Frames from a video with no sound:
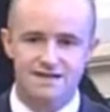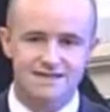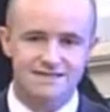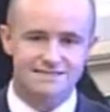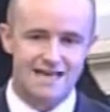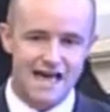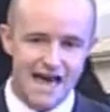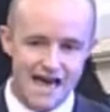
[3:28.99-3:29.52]

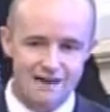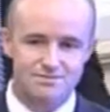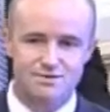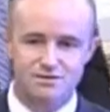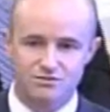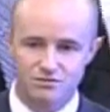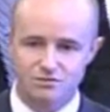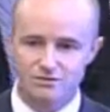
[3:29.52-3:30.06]
is
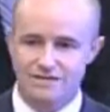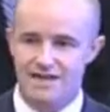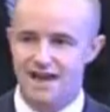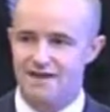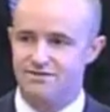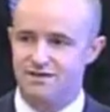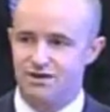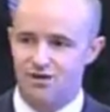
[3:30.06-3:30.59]
absolutely
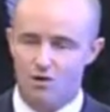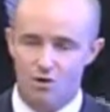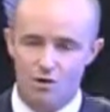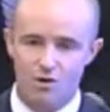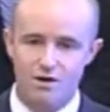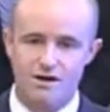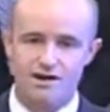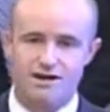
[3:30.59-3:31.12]
at the
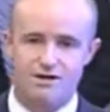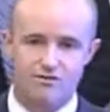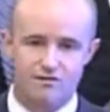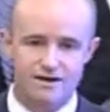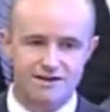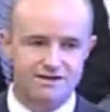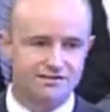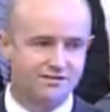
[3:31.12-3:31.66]
core and
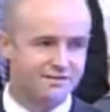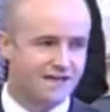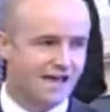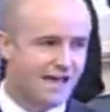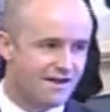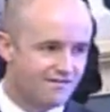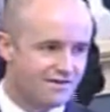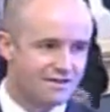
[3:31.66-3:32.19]
critical to
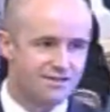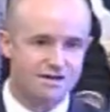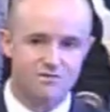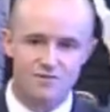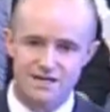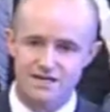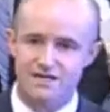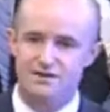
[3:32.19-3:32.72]

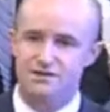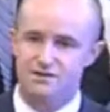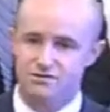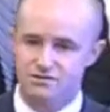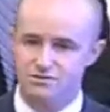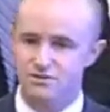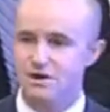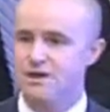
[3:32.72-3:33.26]
everything we need to
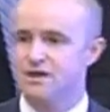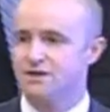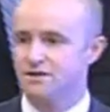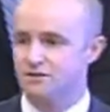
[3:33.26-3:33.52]
do